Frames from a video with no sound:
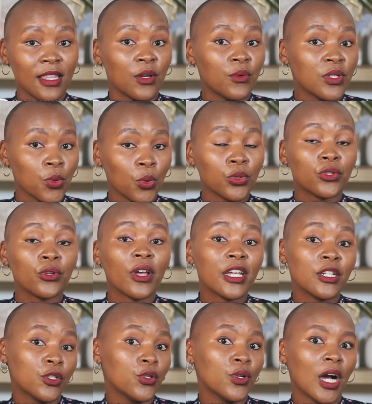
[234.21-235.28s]
and there was also
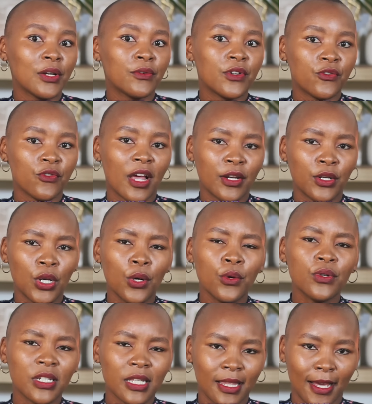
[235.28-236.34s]
a 200 rand
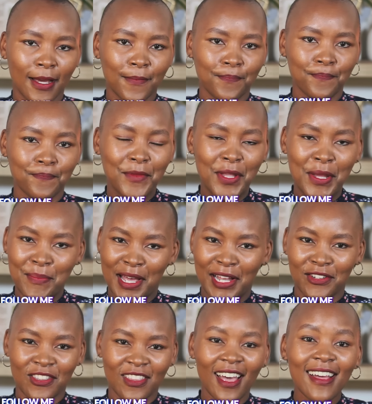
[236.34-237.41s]
note in there.
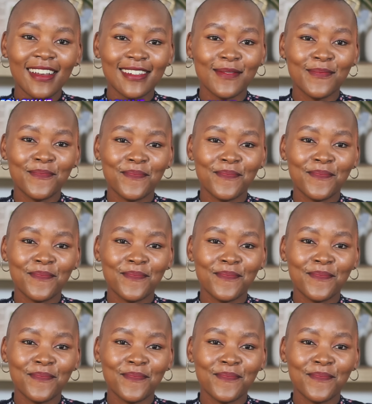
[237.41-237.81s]
Imagine that.